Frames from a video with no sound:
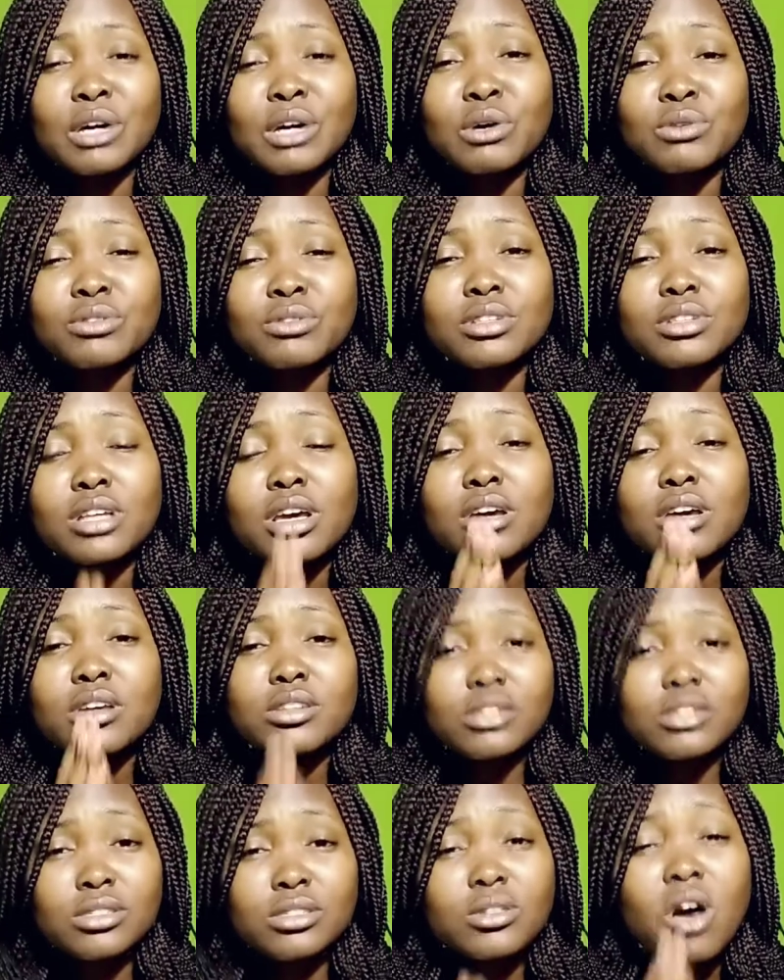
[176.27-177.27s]
kills.
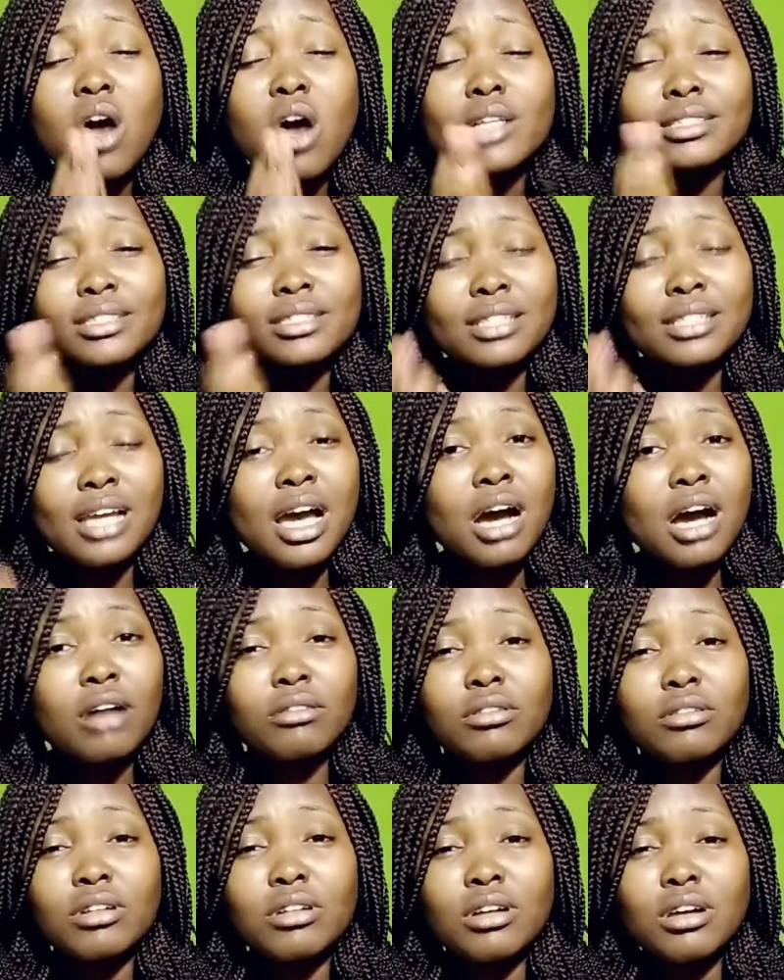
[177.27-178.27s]
Start now.
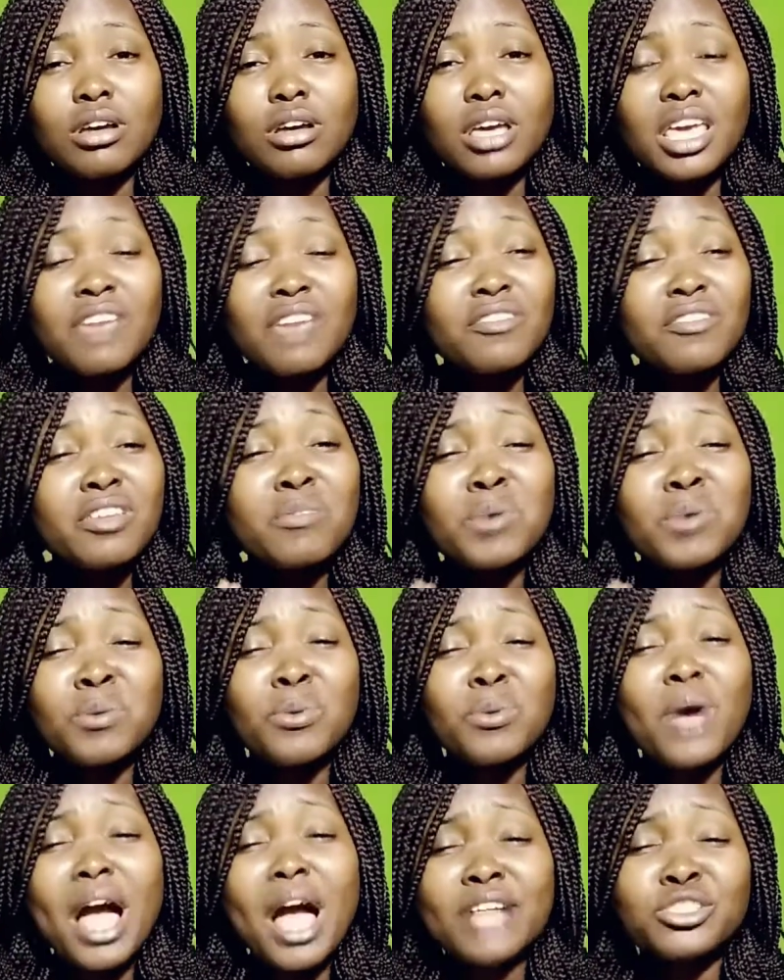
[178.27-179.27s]
Even if
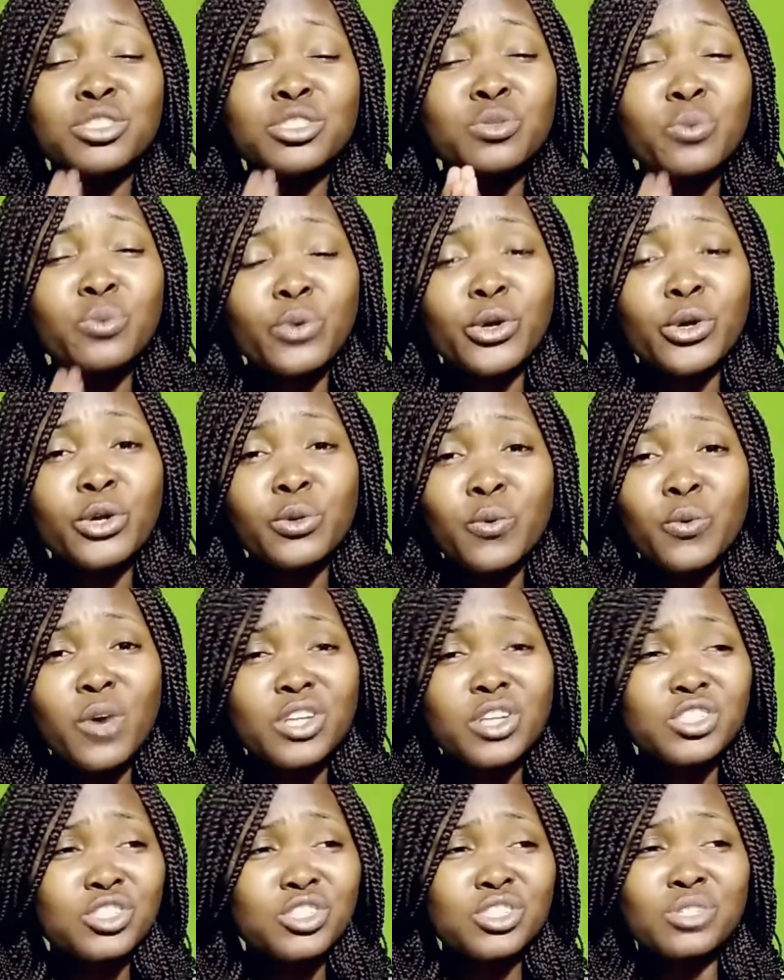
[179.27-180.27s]
people ask you weird
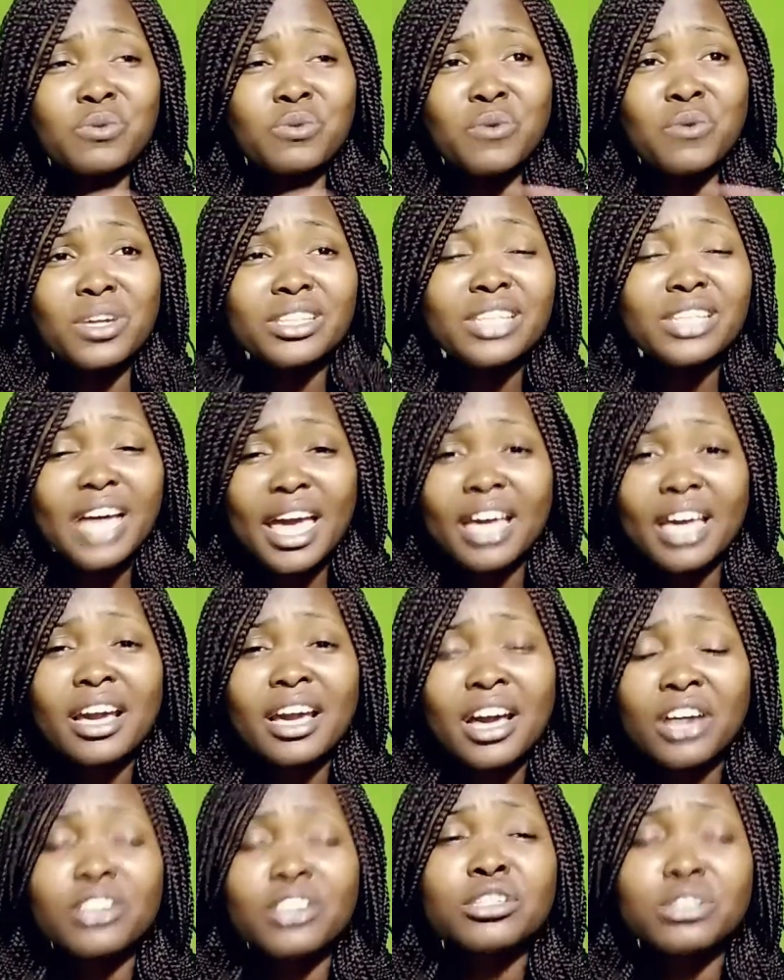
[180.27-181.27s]
questions, what the heck are